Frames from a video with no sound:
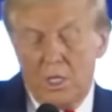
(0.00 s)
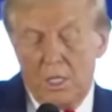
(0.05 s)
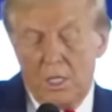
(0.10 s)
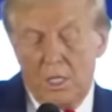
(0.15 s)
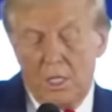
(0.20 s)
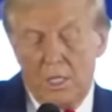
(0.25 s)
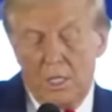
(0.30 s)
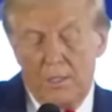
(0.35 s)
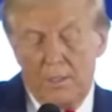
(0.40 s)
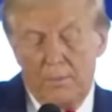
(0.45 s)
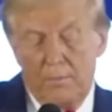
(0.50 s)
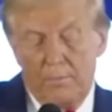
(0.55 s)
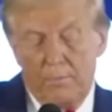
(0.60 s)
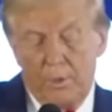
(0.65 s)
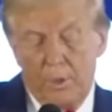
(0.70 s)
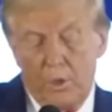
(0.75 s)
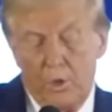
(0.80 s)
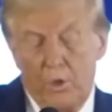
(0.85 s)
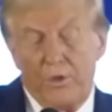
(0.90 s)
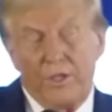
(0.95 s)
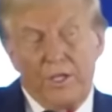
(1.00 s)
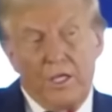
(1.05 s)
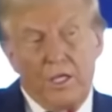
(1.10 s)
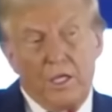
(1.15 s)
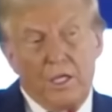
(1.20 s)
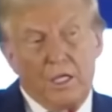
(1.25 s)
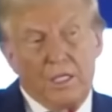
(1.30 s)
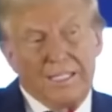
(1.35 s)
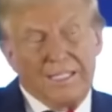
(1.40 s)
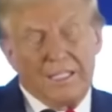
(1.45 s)
On
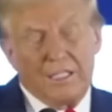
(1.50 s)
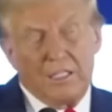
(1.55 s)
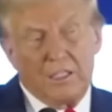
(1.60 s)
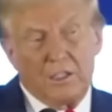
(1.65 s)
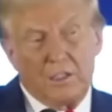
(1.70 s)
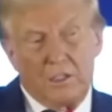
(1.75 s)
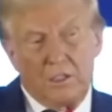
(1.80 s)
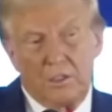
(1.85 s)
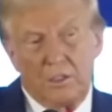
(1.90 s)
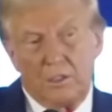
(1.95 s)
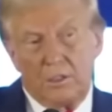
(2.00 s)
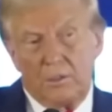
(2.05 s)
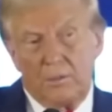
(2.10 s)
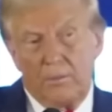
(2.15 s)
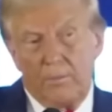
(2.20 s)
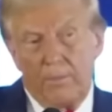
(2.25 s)
the illegal